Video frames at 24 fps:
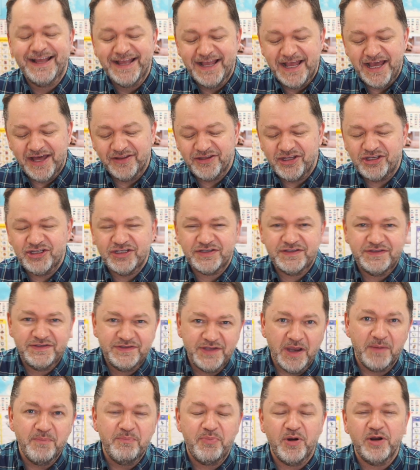And they just
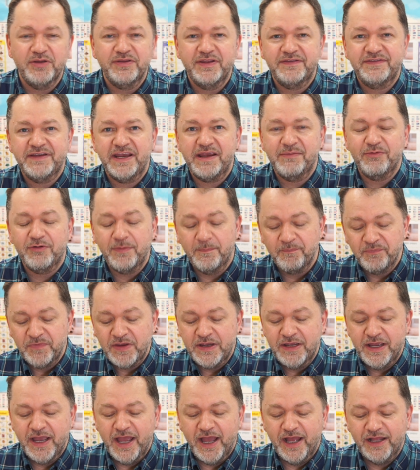dump it on the table
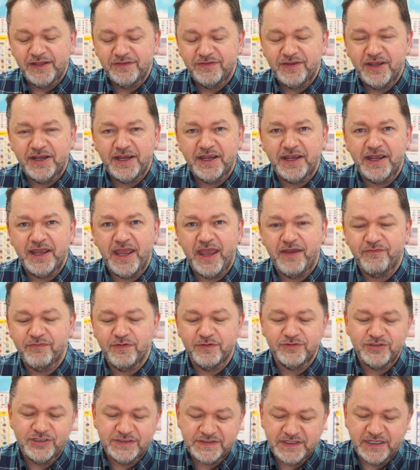and
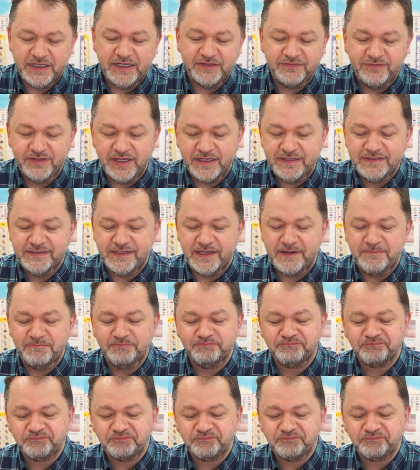everyone just kind of digs in.